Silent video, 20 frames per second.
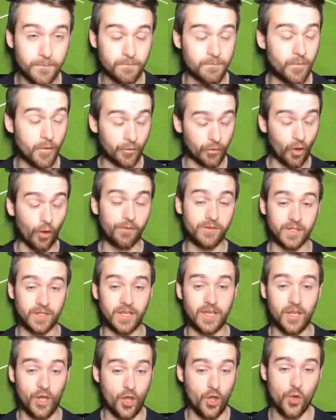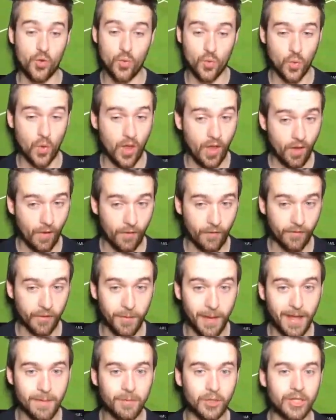Jerkovsky, who, for
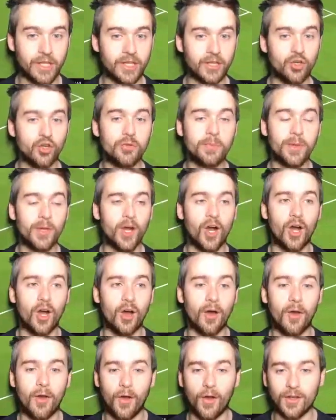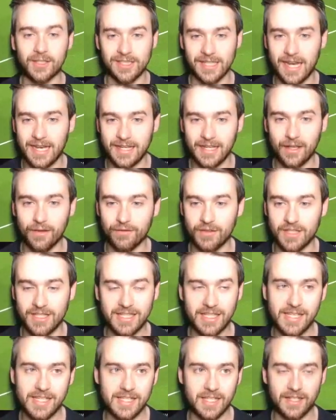my money, could be our signing of the
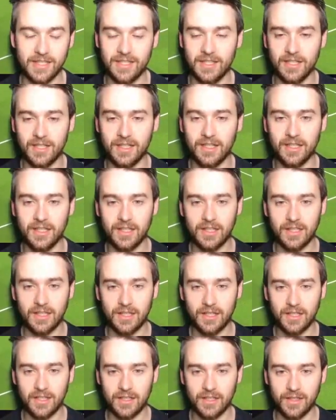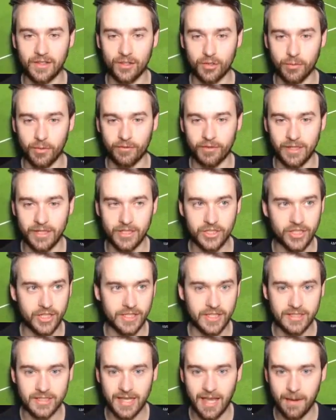season. The number of clean
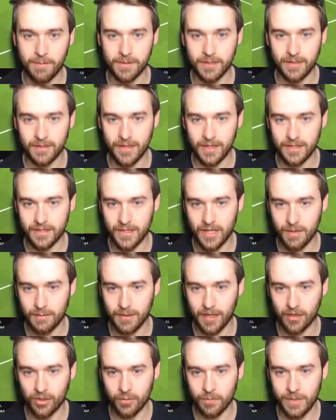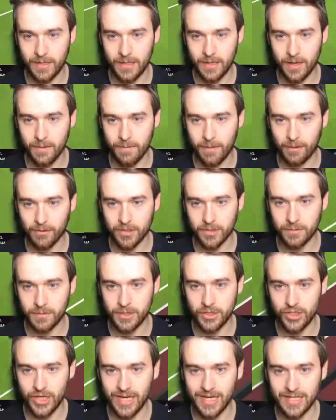sheets he's kept this year, but that could be about to be
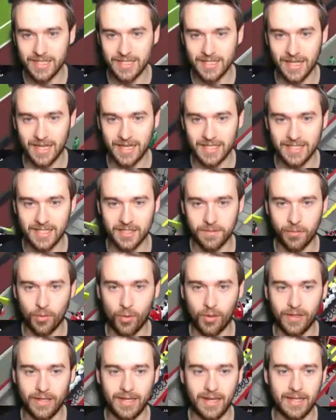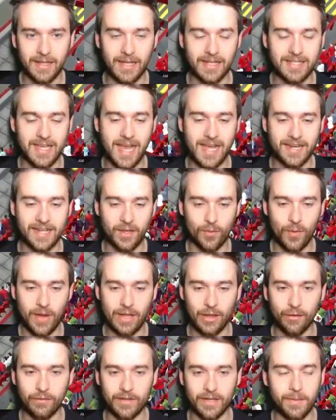jinxed as there's a ball in and that's headed away
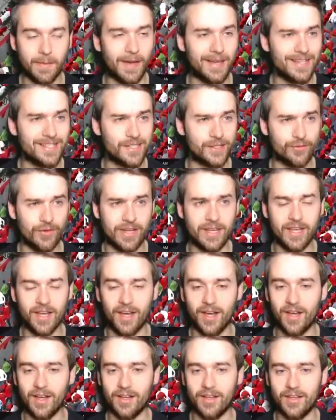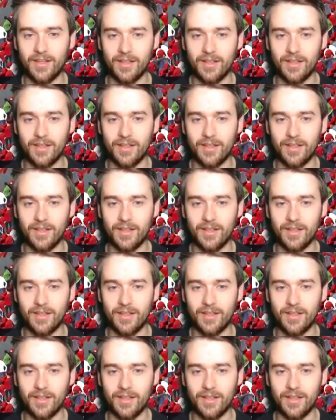lovely by Skriniar.